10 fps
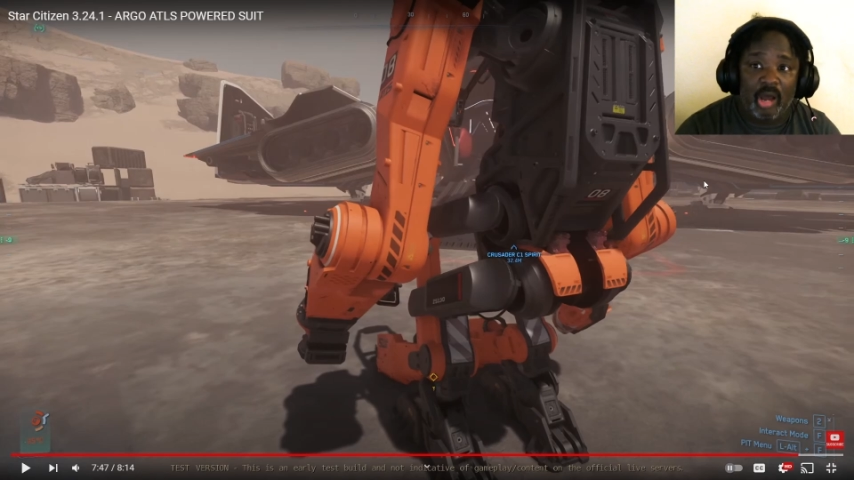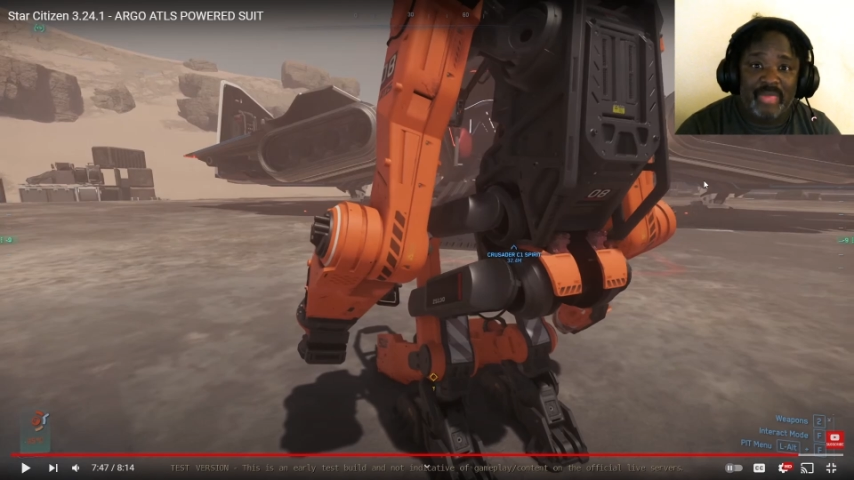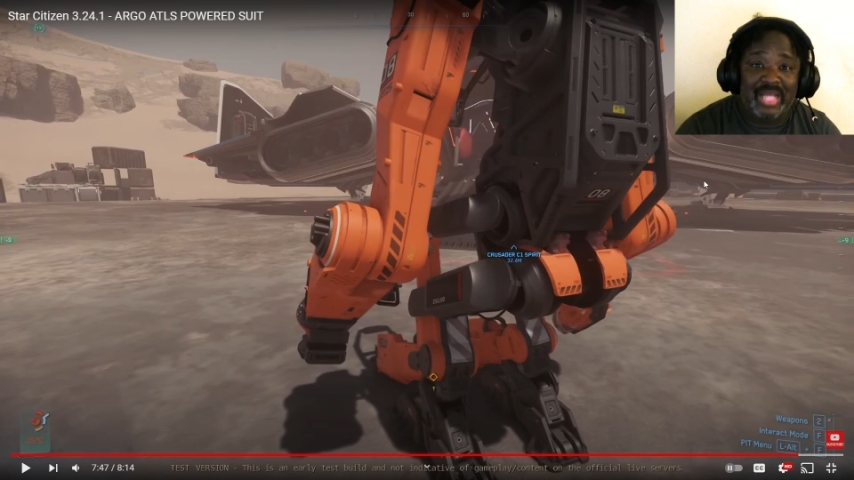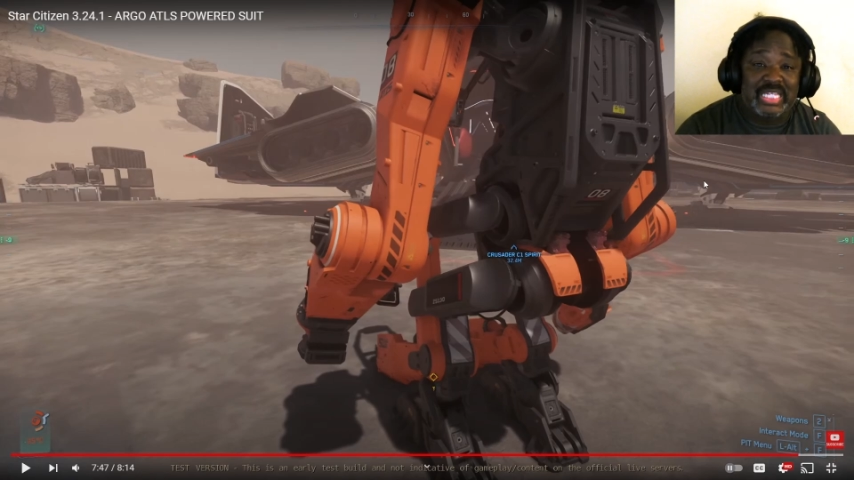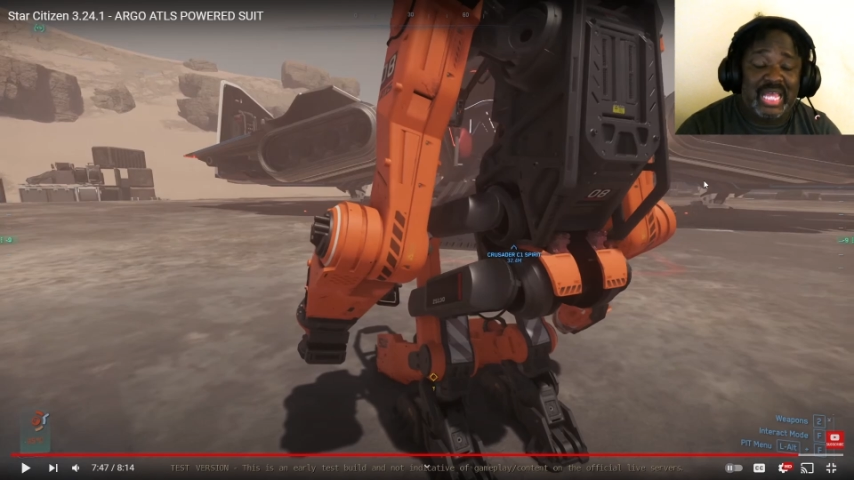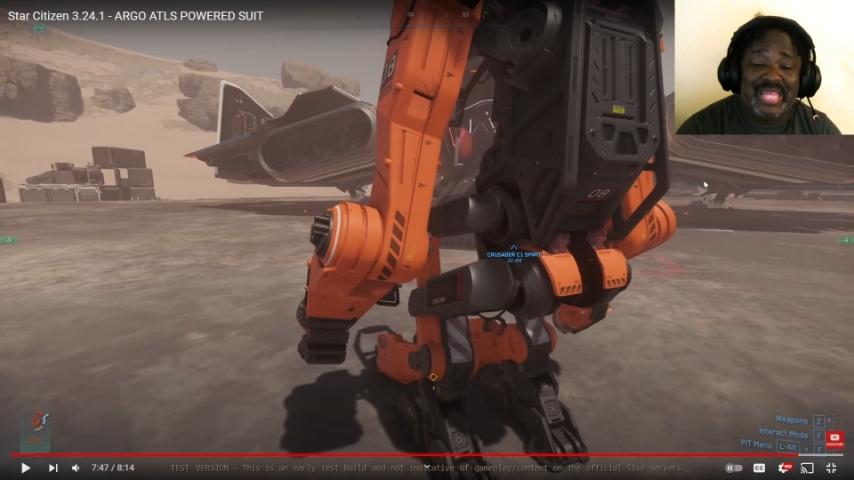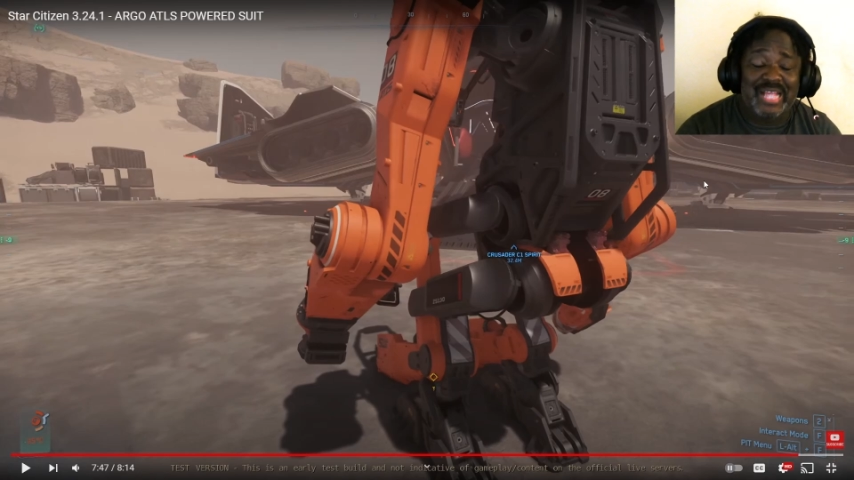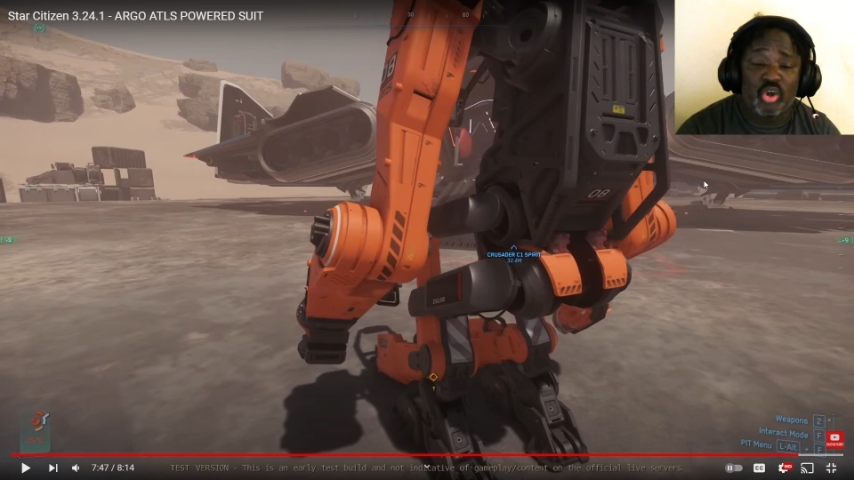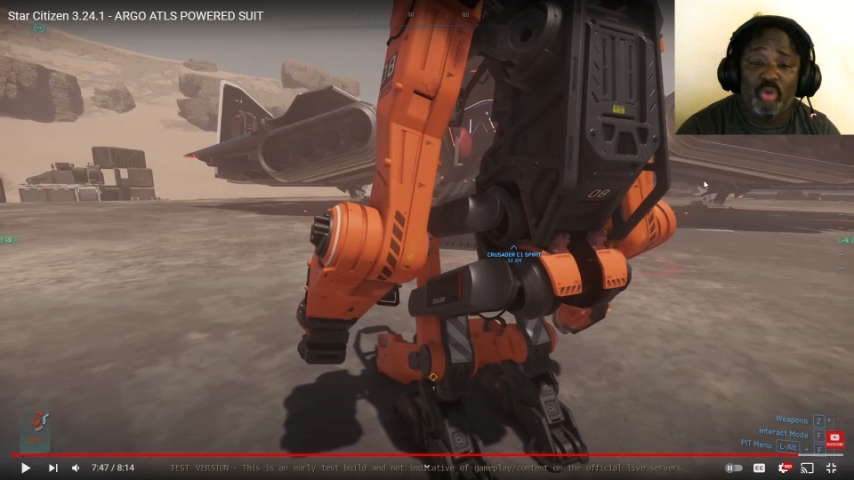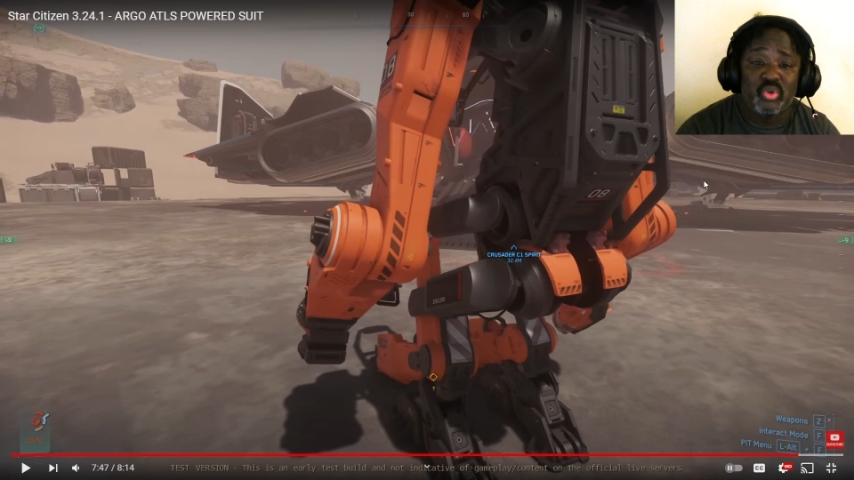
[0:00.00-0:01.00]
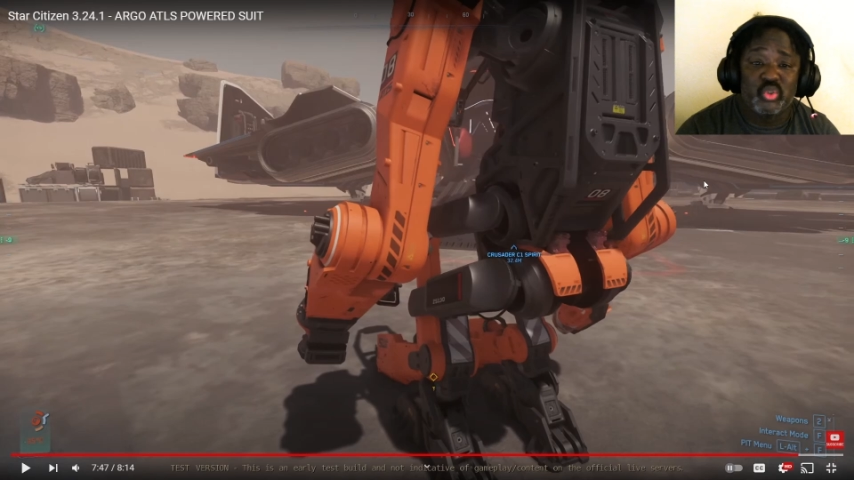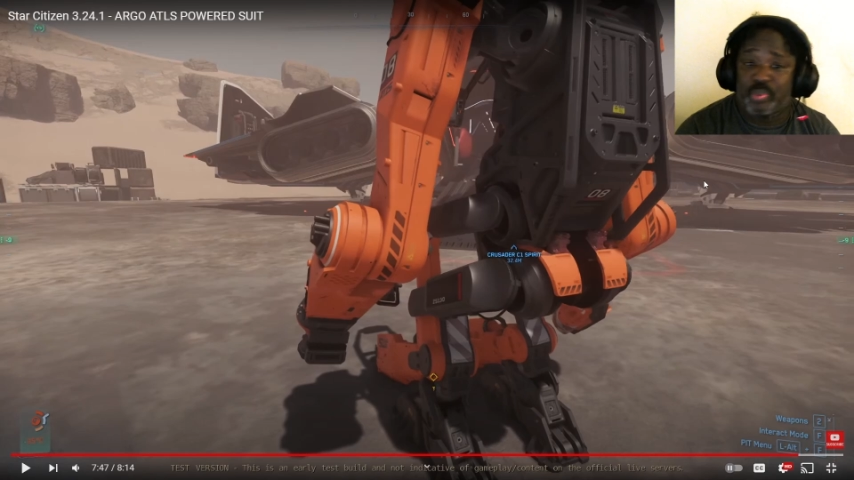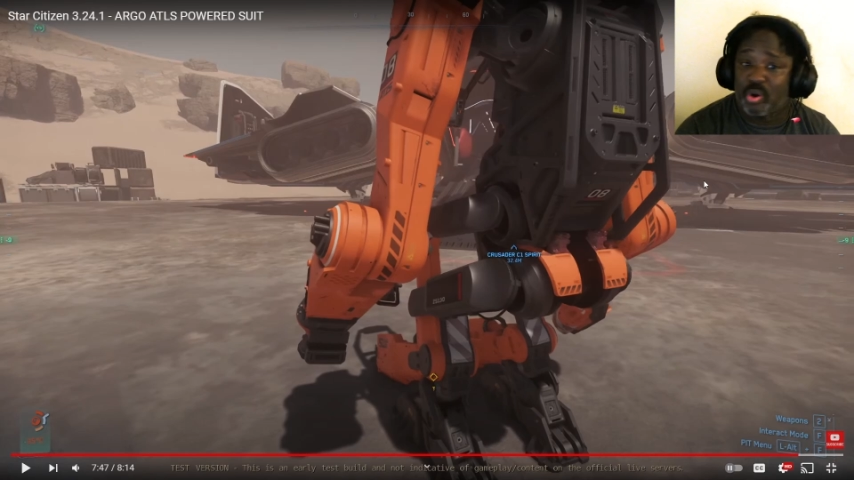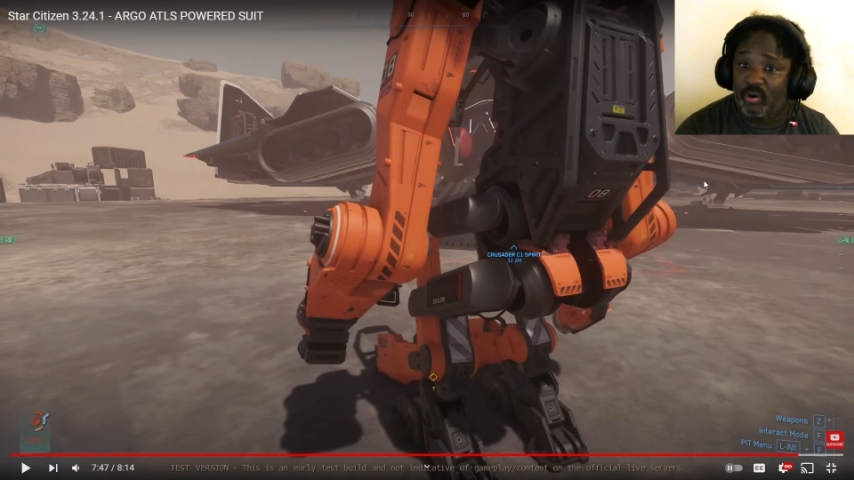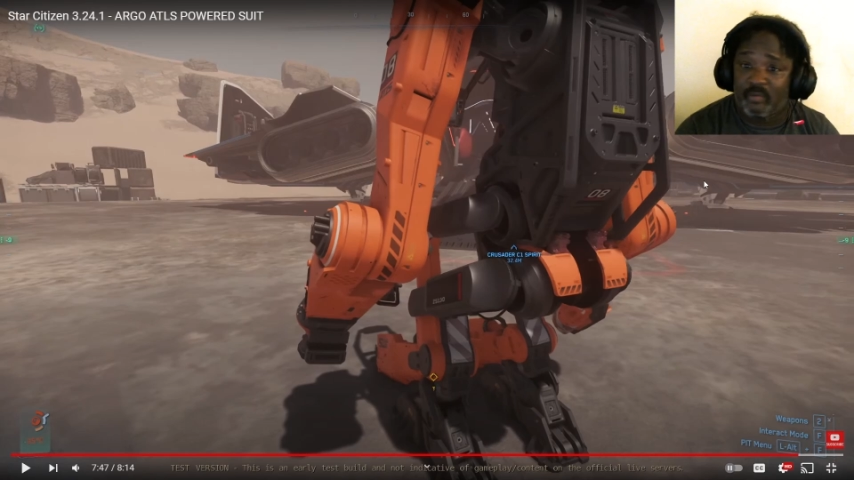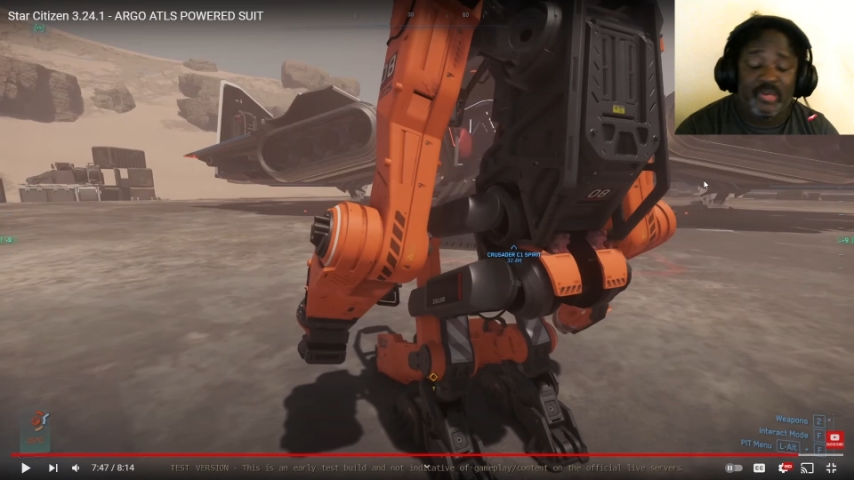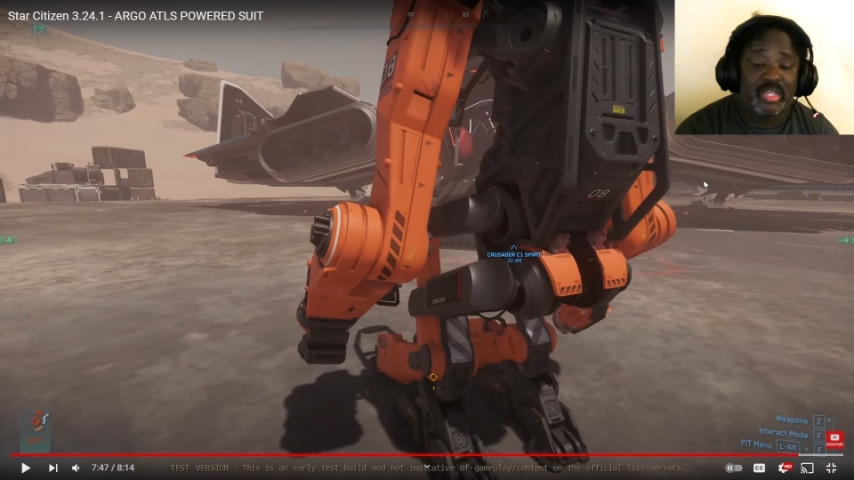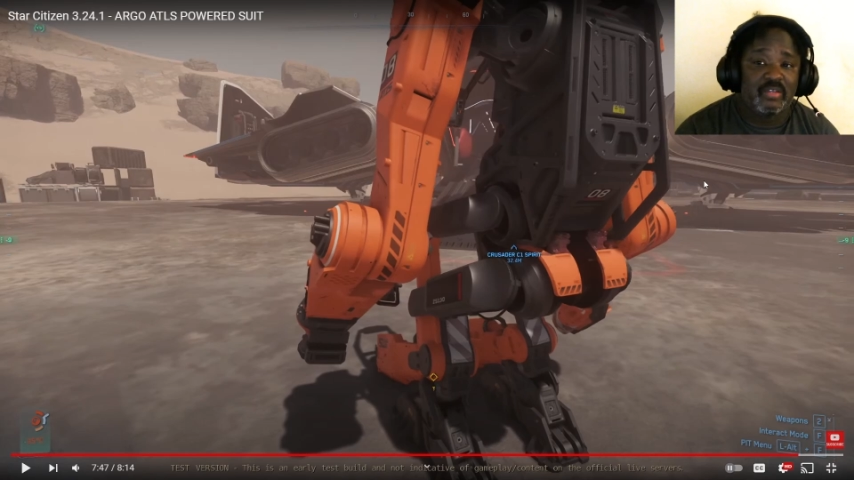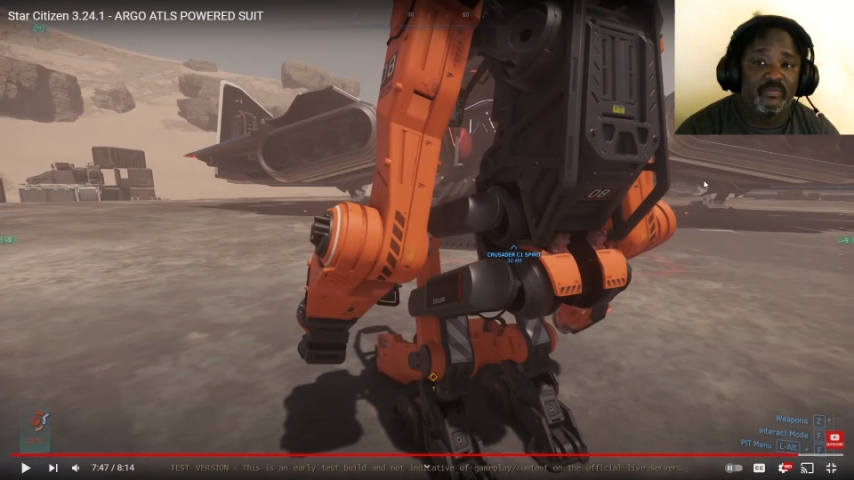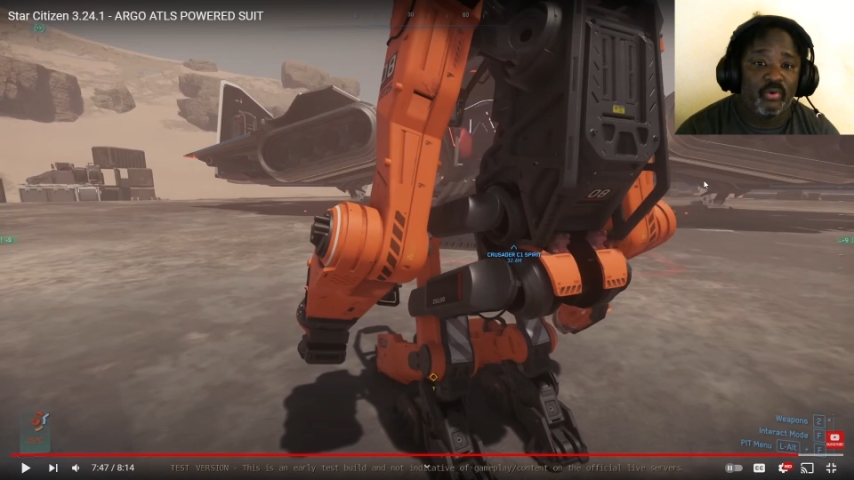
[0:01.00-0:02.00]
That's almost
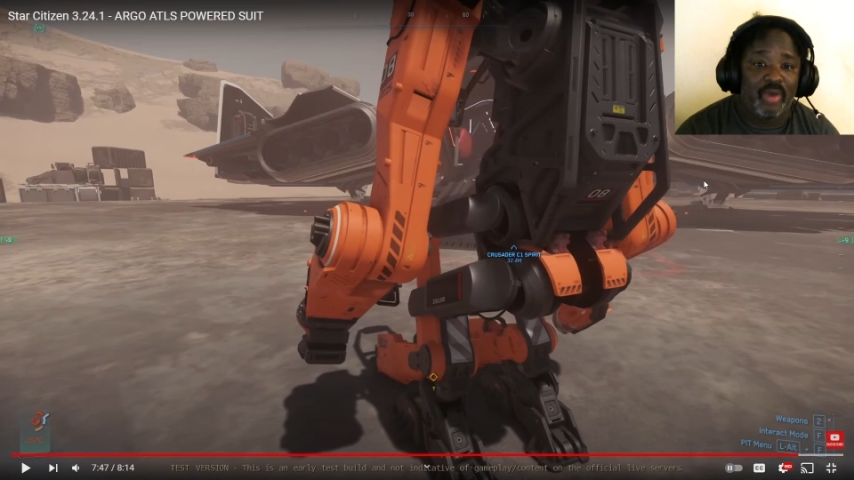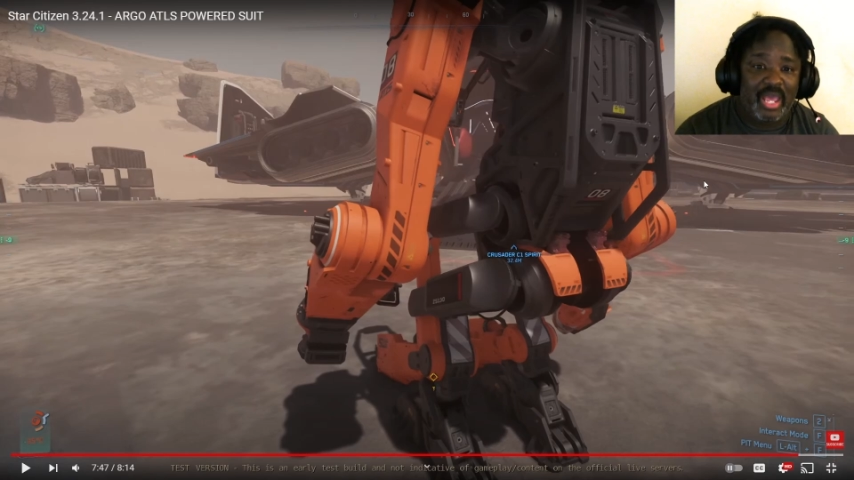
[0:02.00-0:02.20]
perfect for